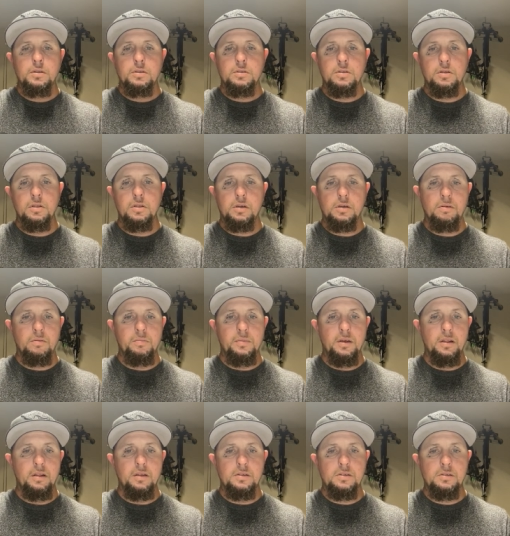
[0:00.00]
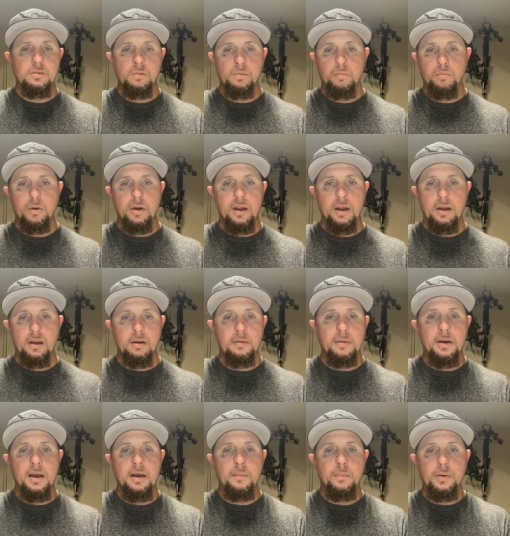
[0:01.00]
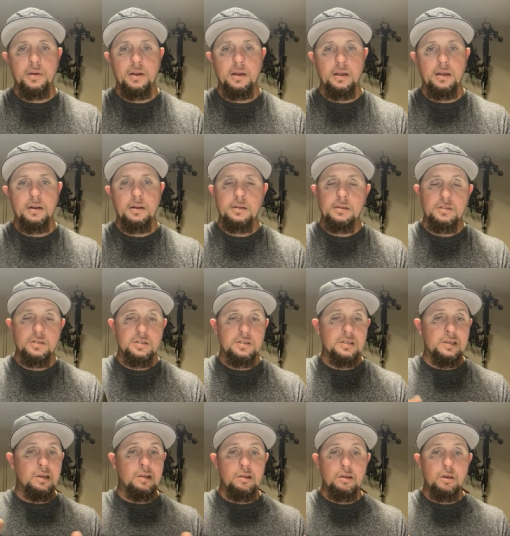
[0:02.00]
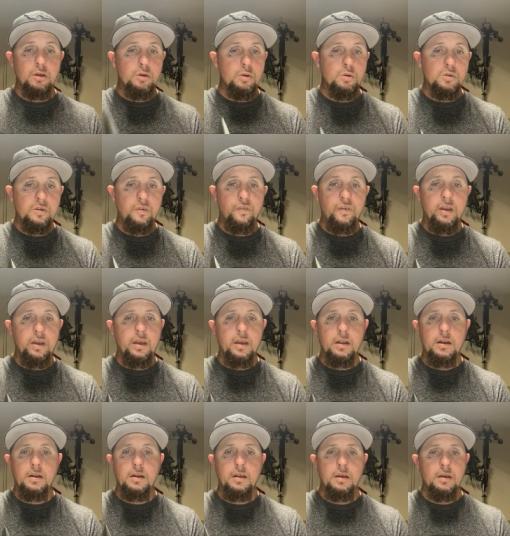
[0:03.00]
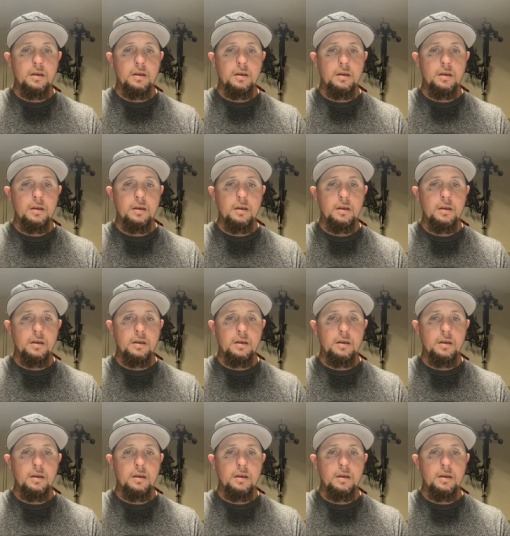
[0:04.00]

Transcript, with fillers: to the Camillus brand, in my opinion. Still a huge fan,